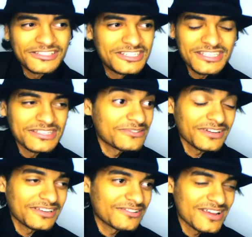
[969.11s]
Jesus
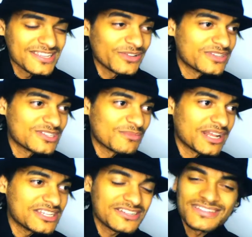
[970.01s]
fucking Christ! All these
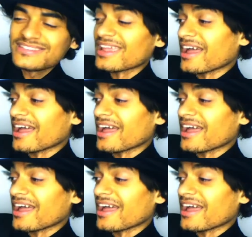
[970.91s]
nominations, nah.